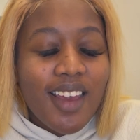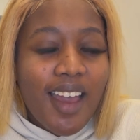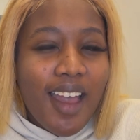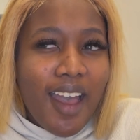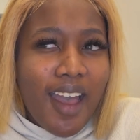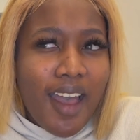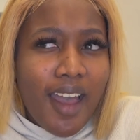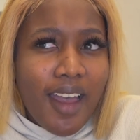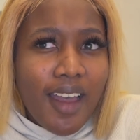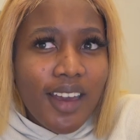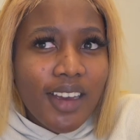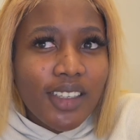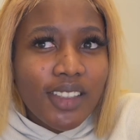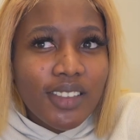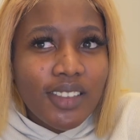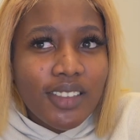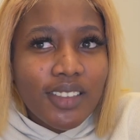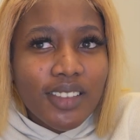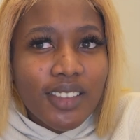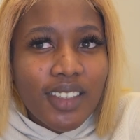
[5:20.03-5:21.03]

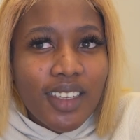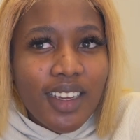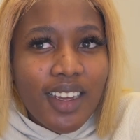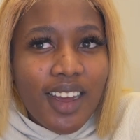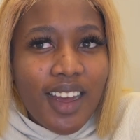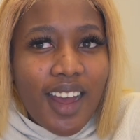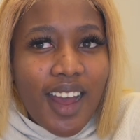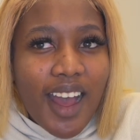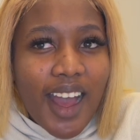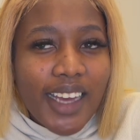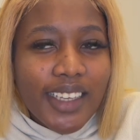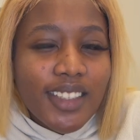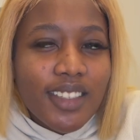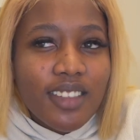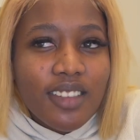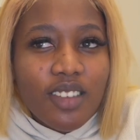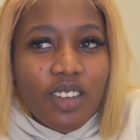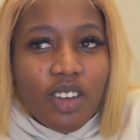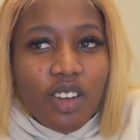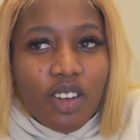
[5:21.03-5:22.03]
And I
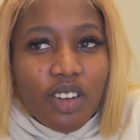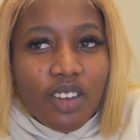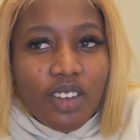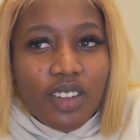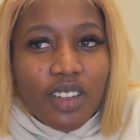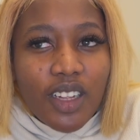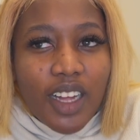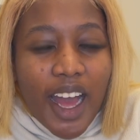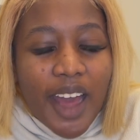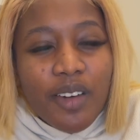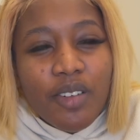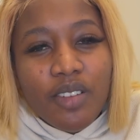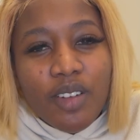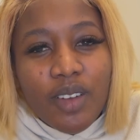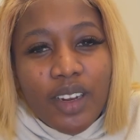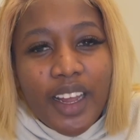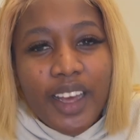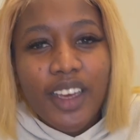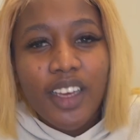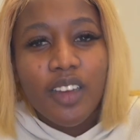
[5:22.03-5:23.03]
don't
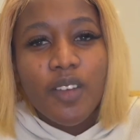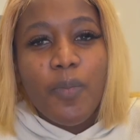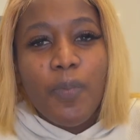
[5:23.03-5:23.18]
know,